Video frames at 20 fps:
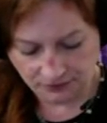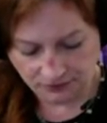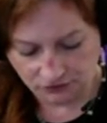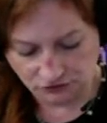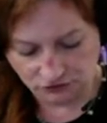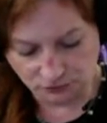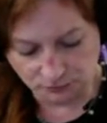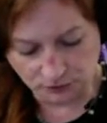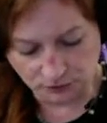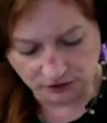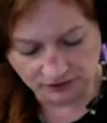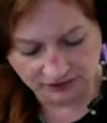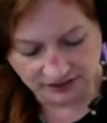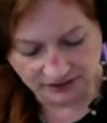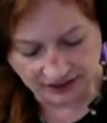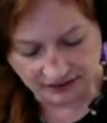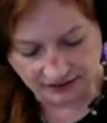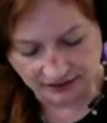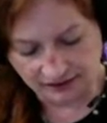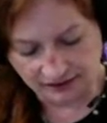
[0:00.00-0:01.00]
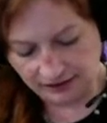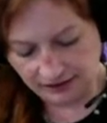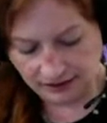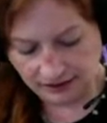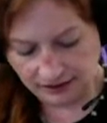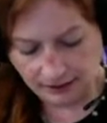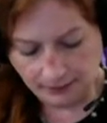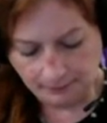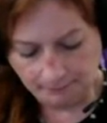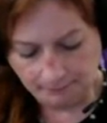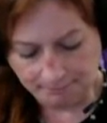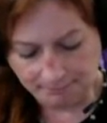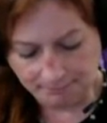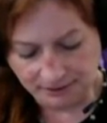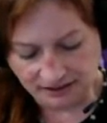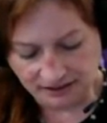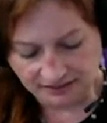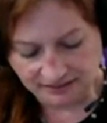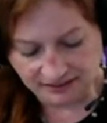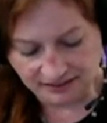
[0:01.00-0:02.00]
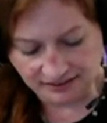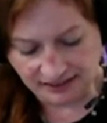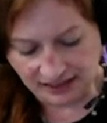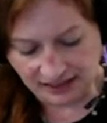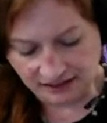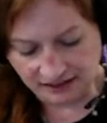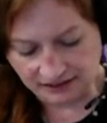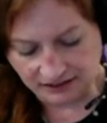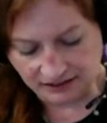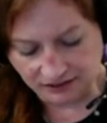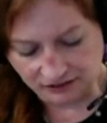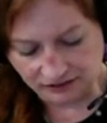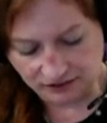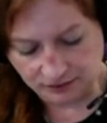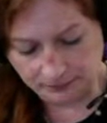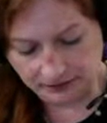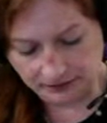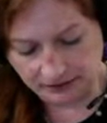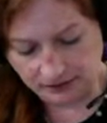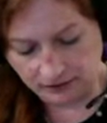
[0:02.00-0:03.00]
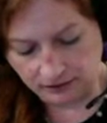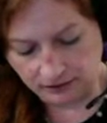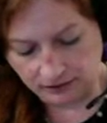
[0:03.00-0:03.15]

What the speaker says: Zumwalt stated, but isn't that the ultimate